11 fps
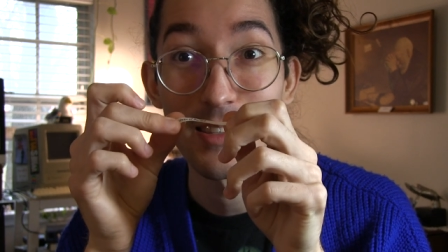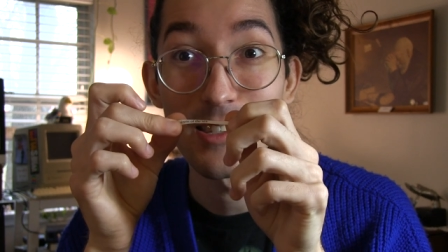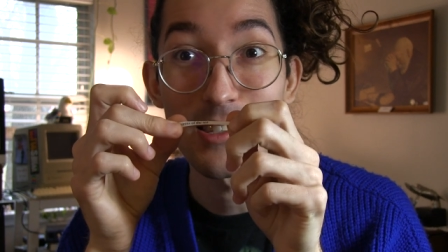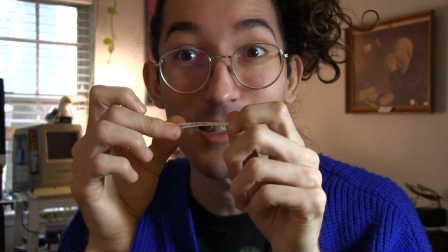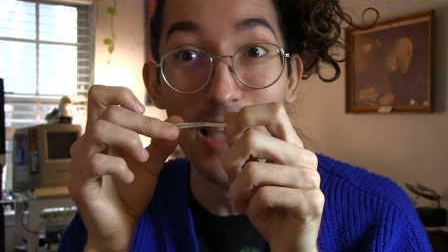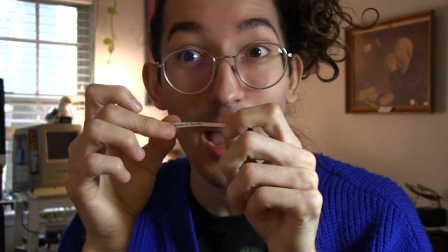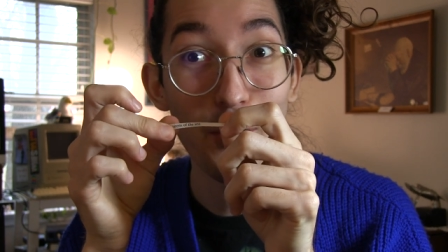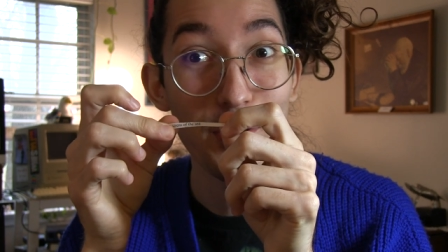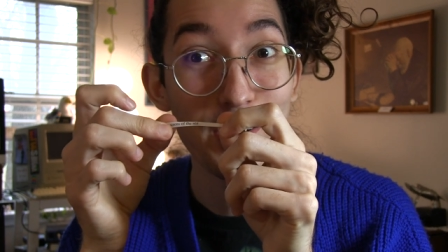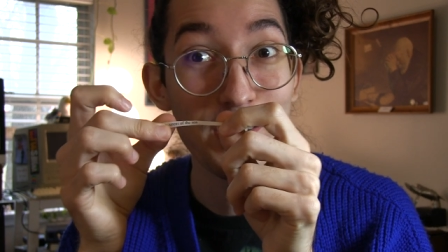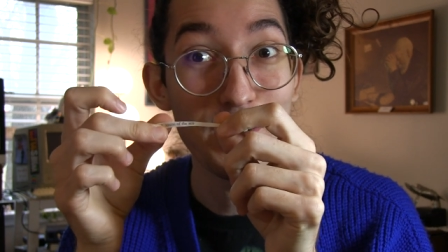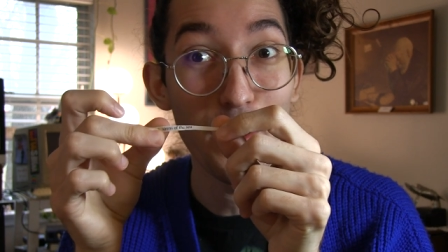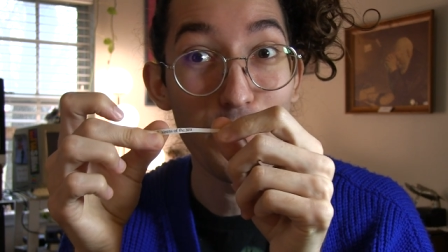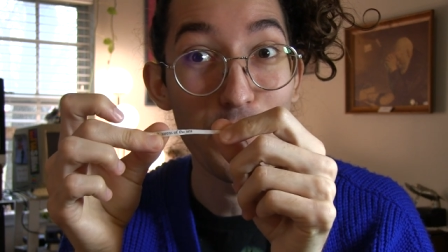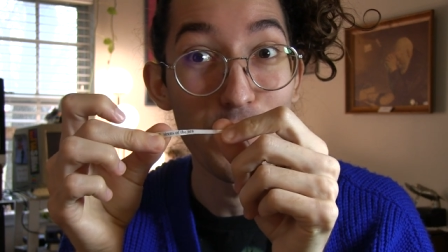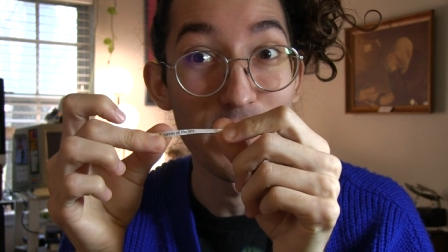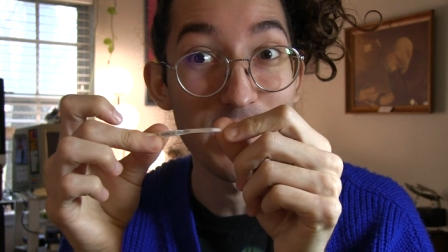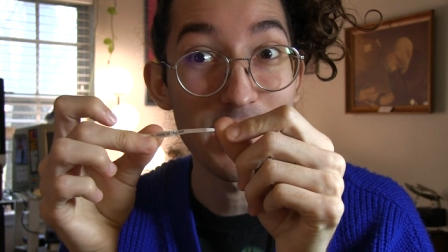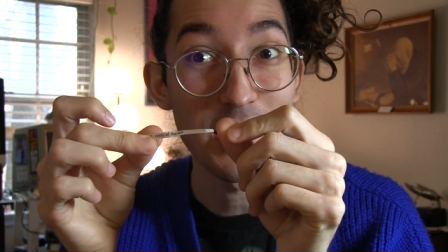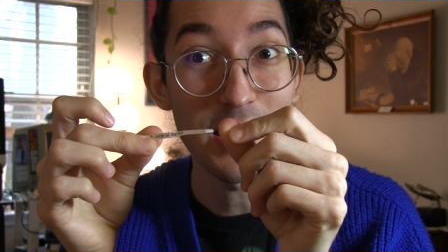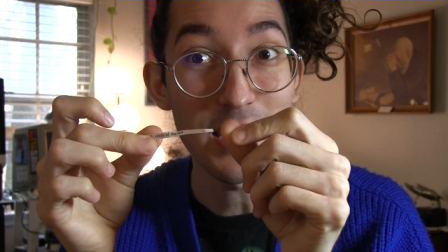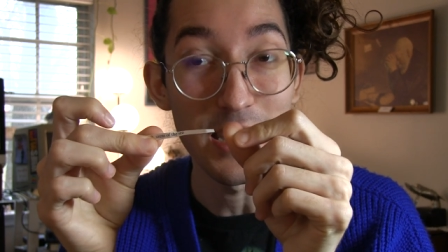Sirens of the
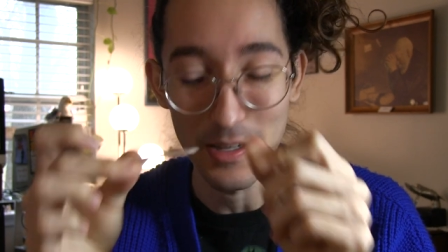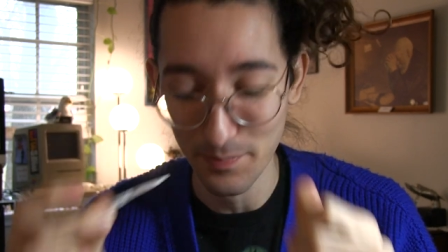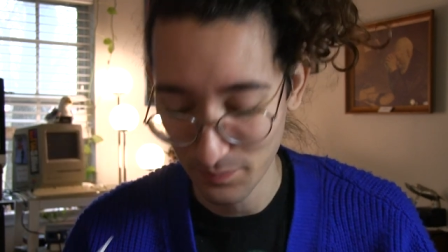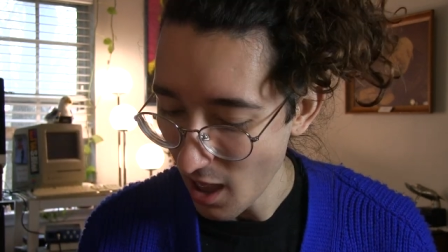sea.